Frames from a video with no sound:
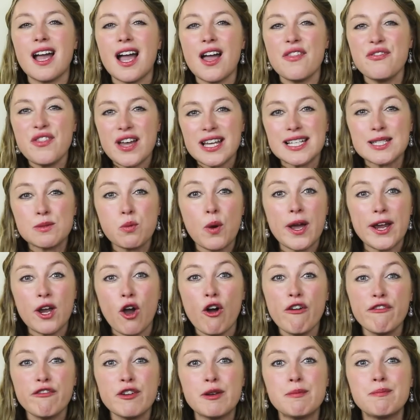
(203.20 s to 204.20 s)
And that's why
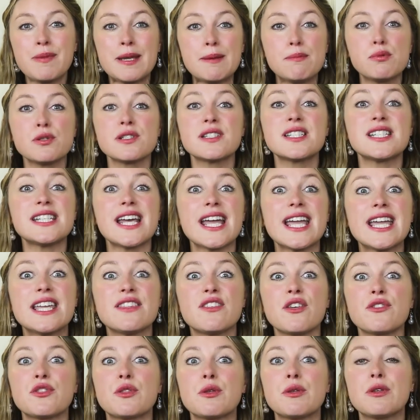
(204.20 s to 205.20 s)
often people say
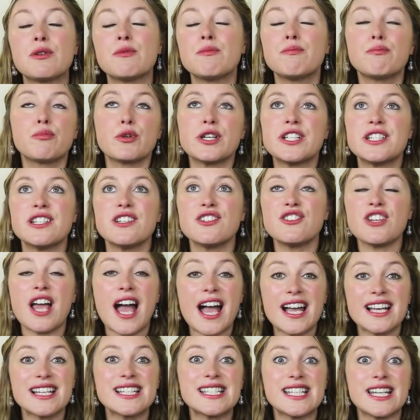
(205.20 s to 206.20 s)
that the British
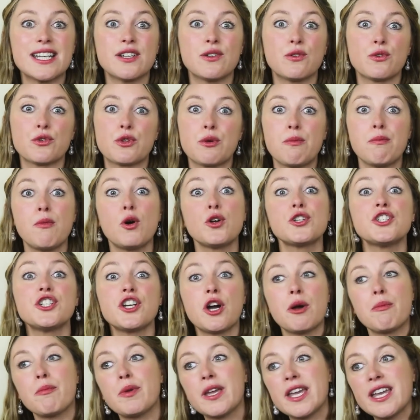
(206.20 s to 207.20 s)
accent or the modern
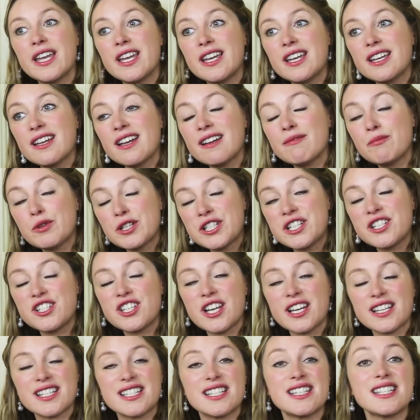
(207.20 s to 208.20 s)
RP British
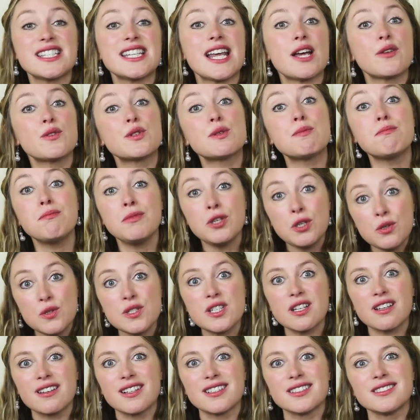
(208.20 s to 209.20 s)
accent sounds
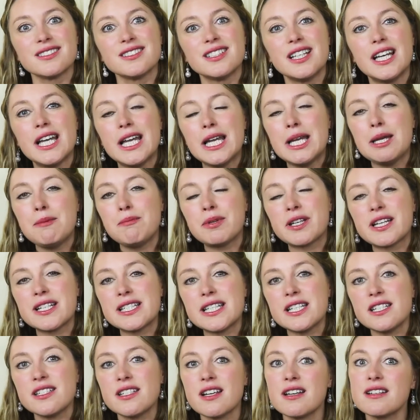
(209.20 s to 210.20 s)
musical, because
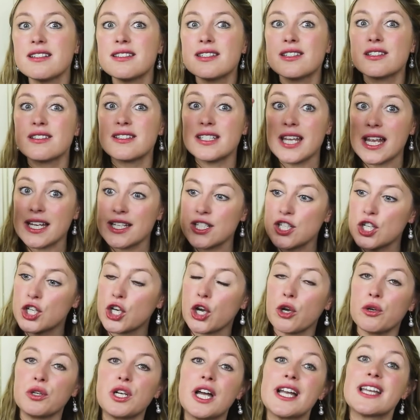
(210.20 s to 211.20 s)
it does tend to
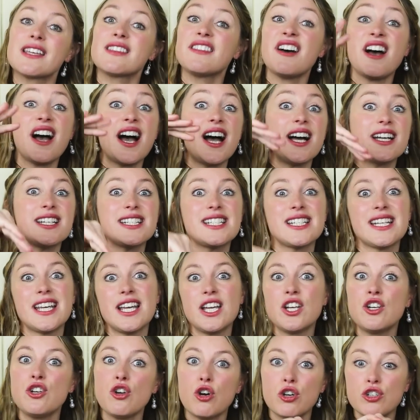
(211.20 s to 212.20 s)
go like that,
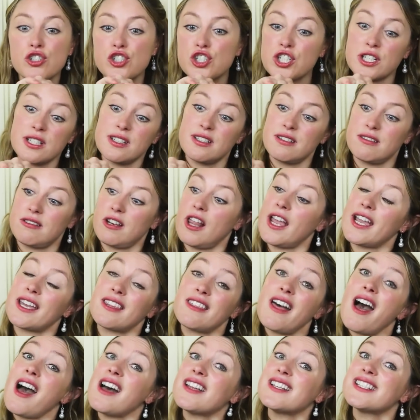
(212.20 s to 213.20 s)
not just like
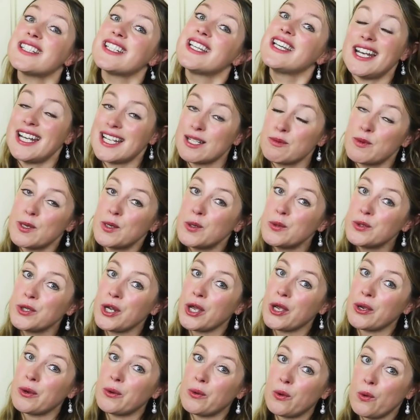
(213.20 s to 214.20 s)
that. And as we all
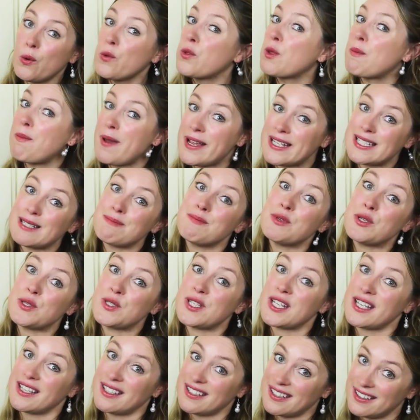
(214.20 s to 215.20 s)
know, all the best
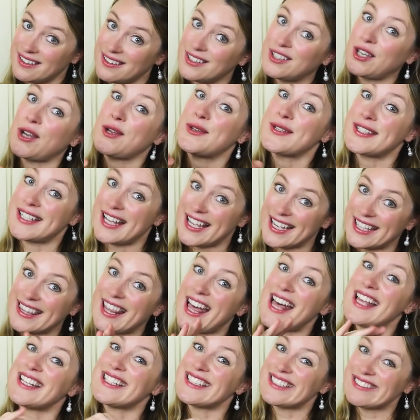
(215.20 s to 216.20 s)
music goes like
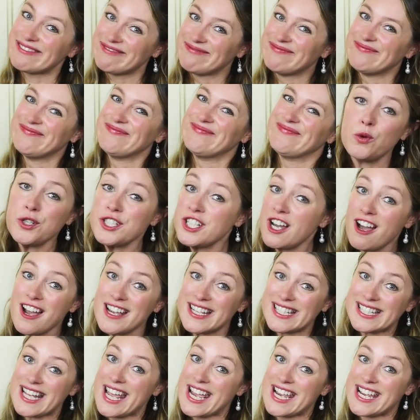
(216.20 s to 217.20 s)
that. What
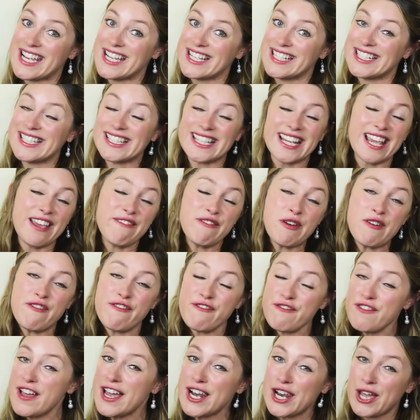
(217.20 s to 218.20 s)
I say is, if a
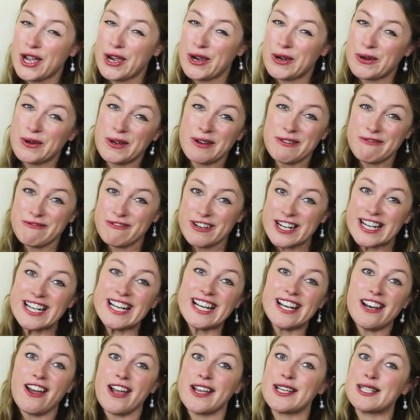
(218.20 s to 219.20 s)
fellow
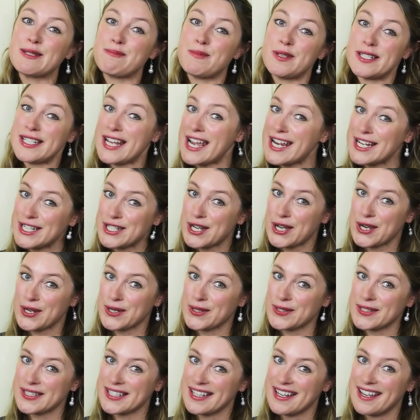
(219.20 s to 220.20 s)
really likes
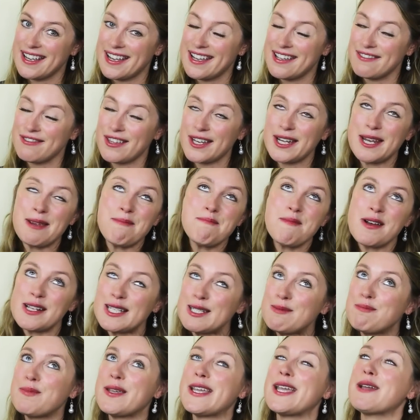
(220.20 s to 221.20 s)
potatoes, then he
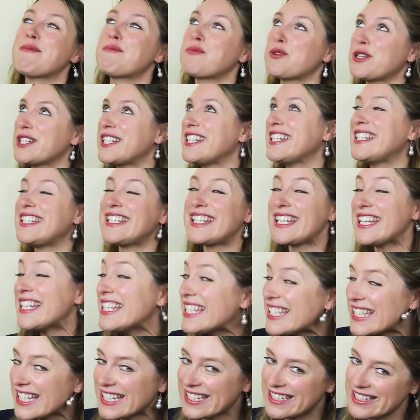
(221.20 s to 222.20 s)
must be a pretty
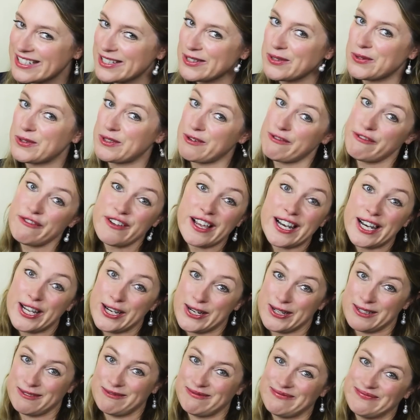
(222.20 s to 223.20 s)
decent sort of
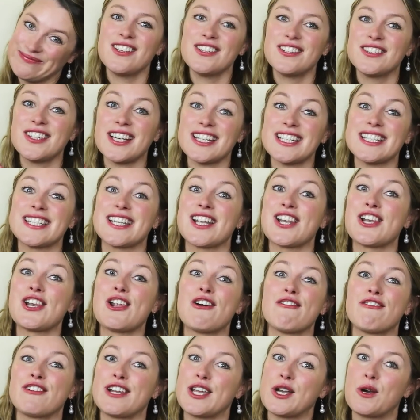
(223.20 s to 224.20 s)
fellow. That is a
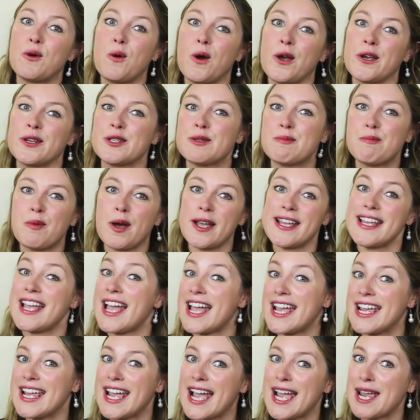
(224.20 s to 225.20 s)
lovely quote by
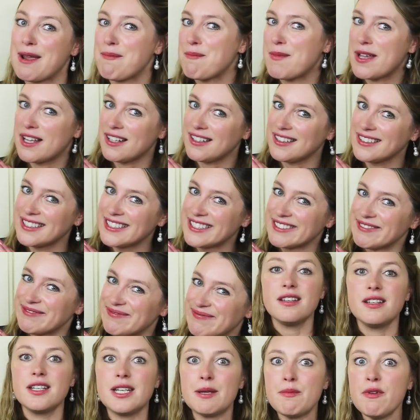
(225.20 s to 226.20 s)
A.A. Milne.
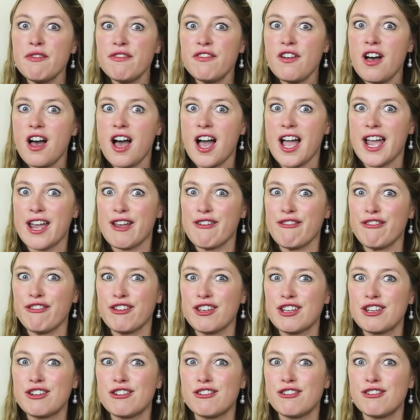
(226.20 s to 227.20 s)
Number 5,
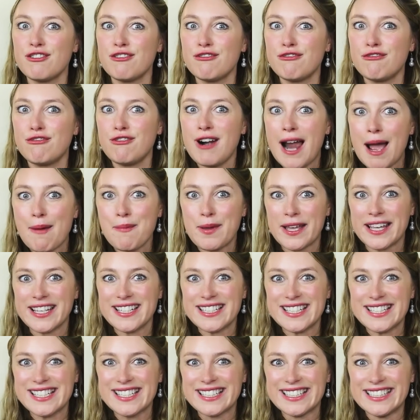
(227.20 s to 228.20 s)

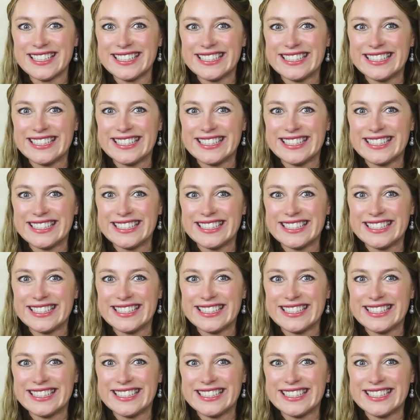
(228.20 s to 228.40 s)
rabbit.